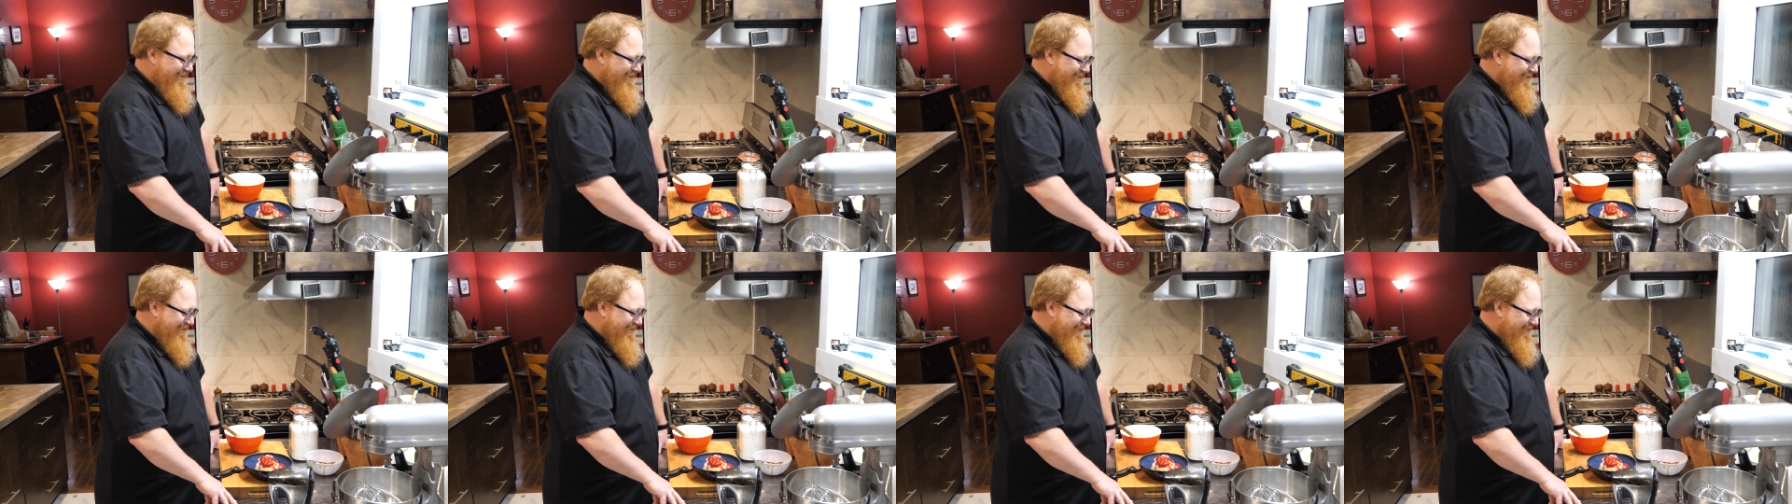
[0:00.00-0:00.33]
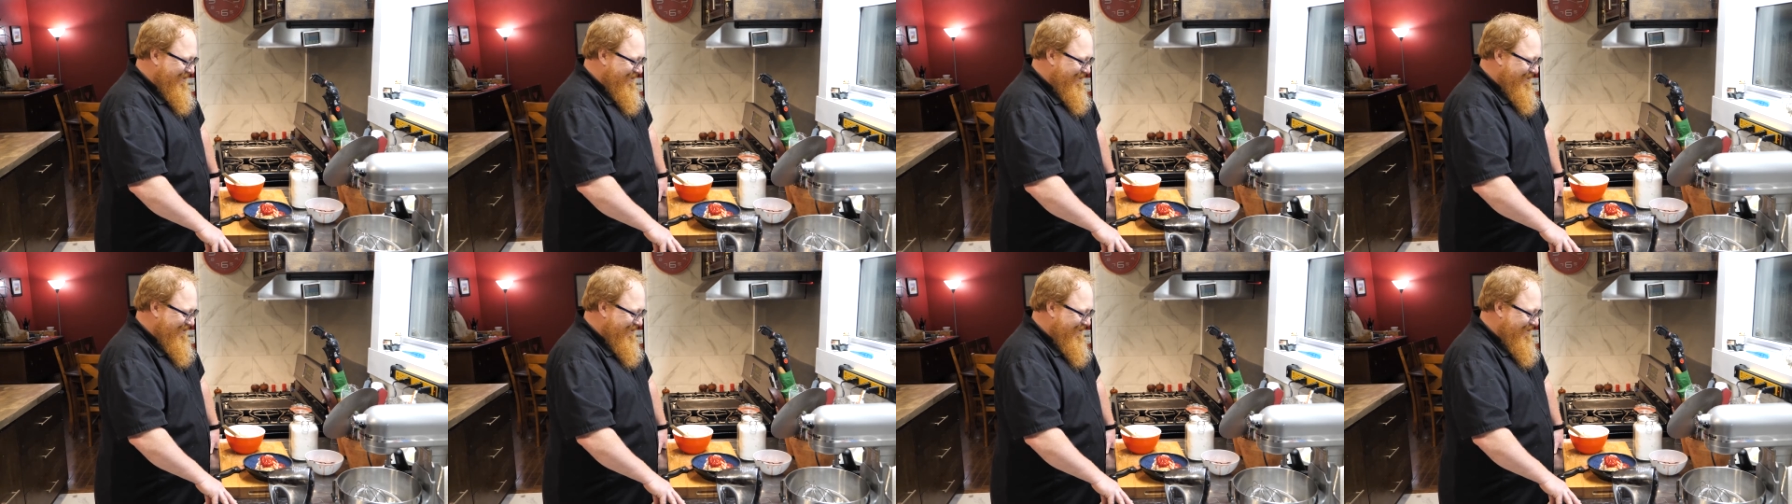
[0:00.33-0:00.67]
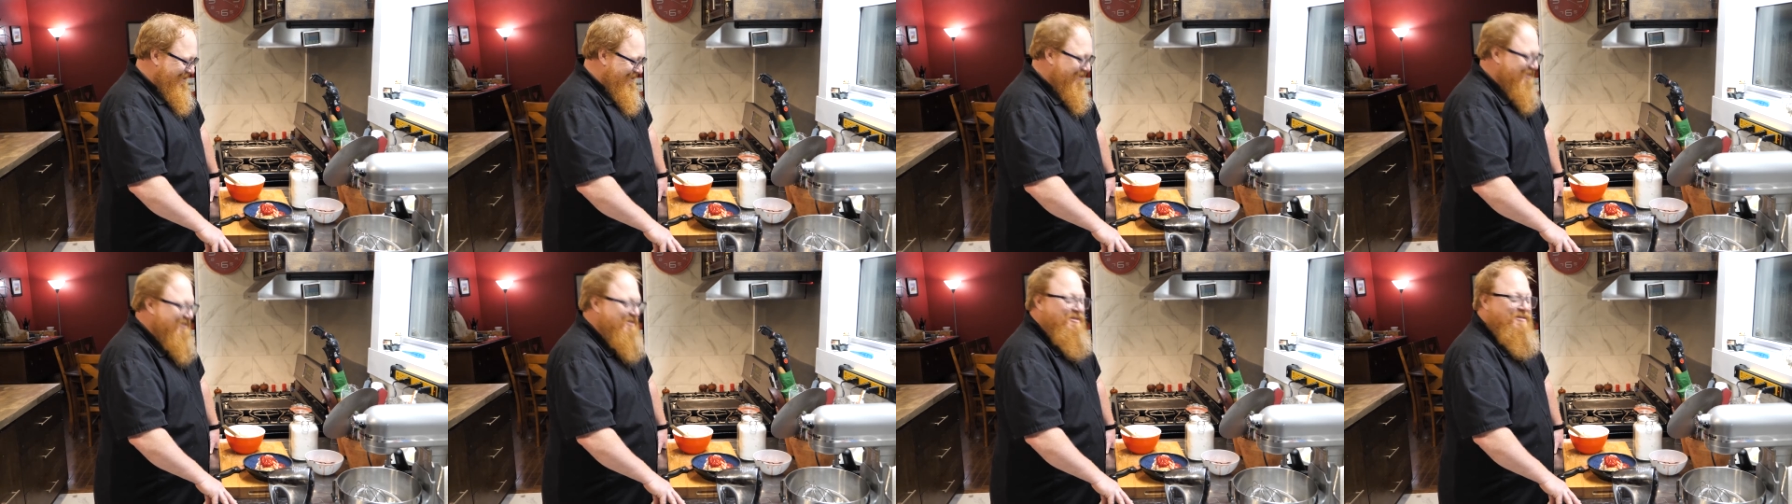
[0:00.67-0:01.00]
Oh,
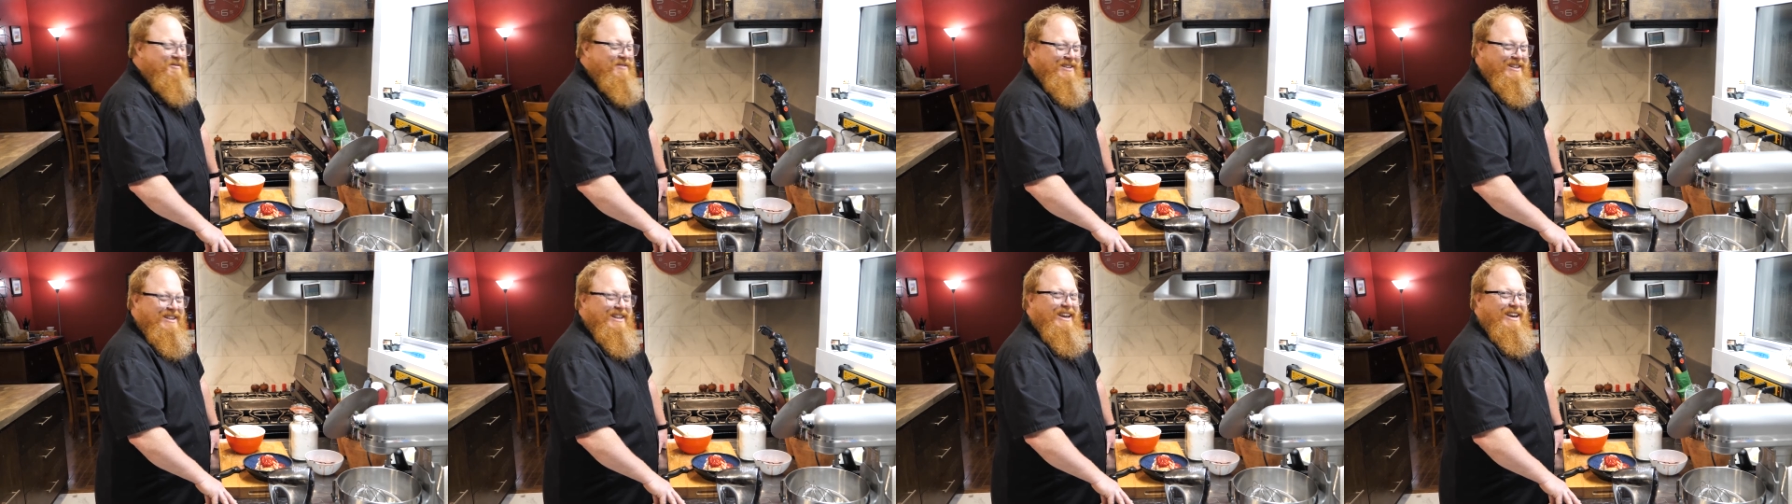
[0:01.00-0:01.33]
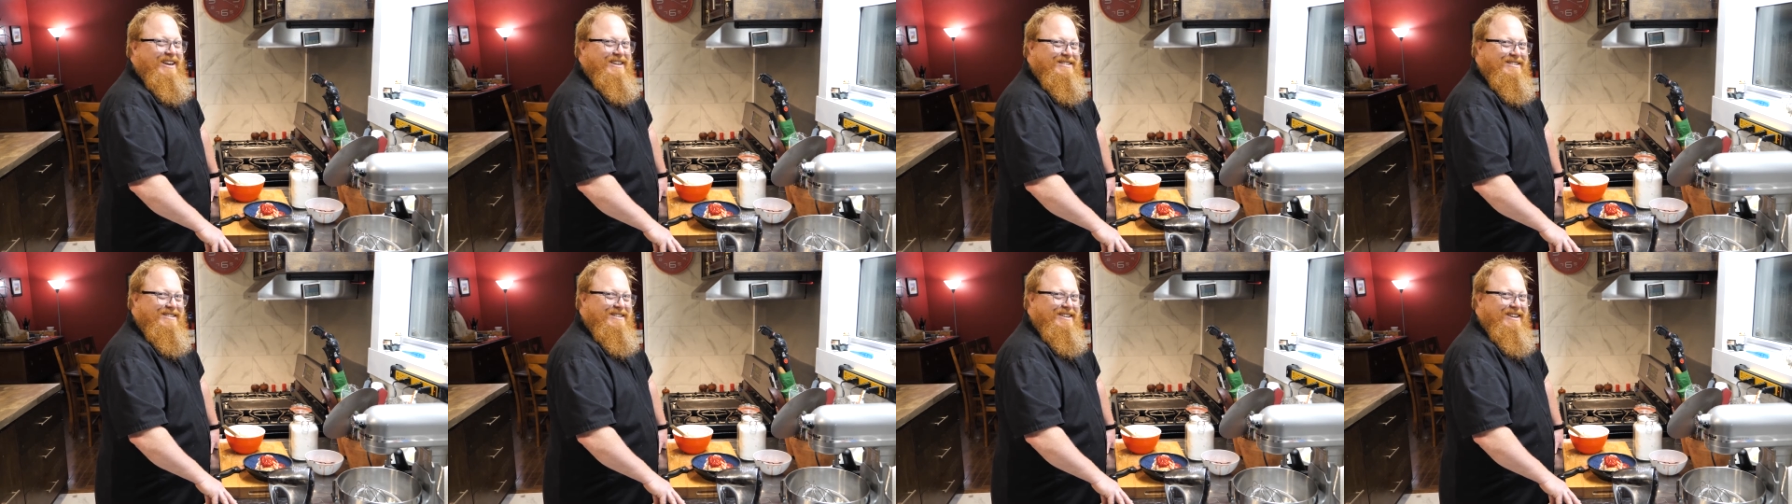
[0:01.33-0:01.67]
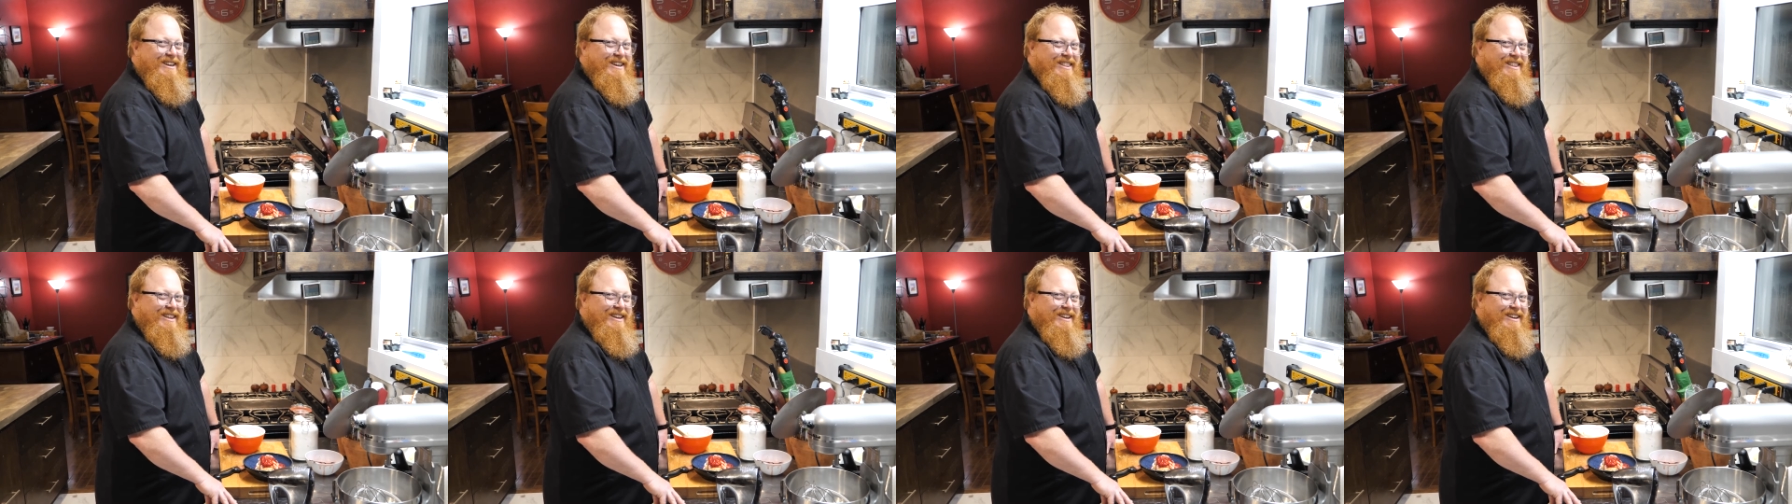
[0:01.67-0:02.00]
this is going to be
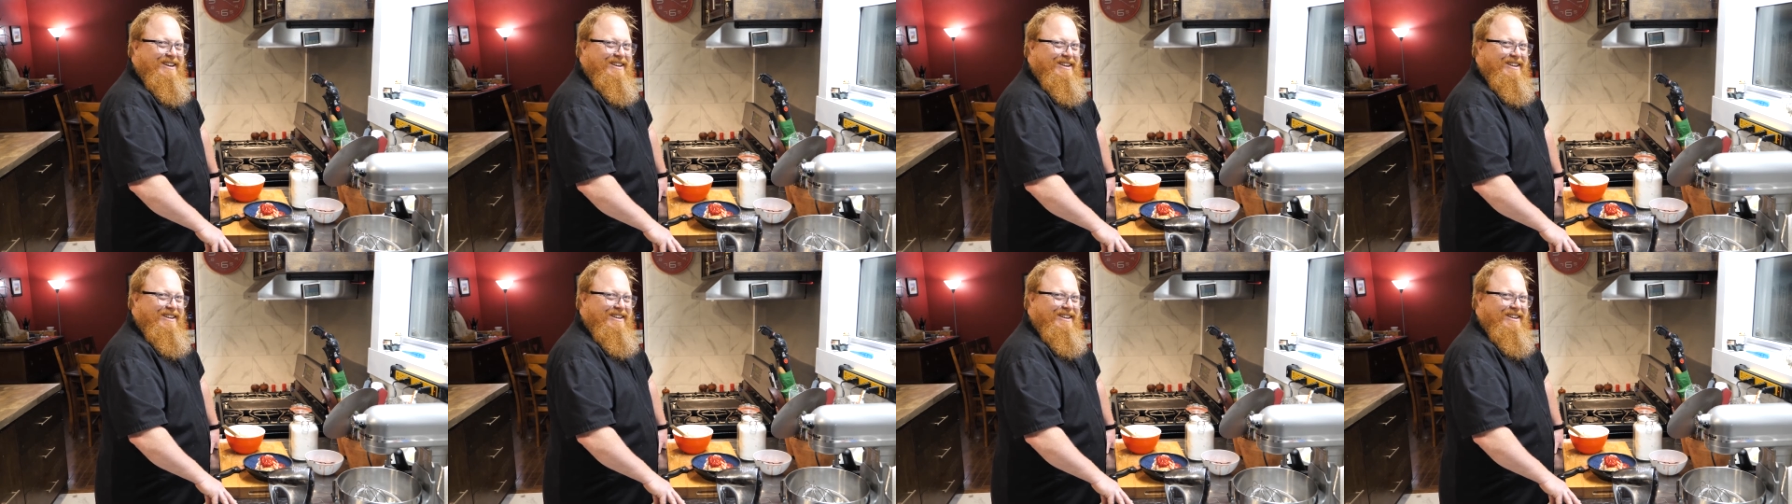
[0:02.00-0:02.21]
tasty, I think.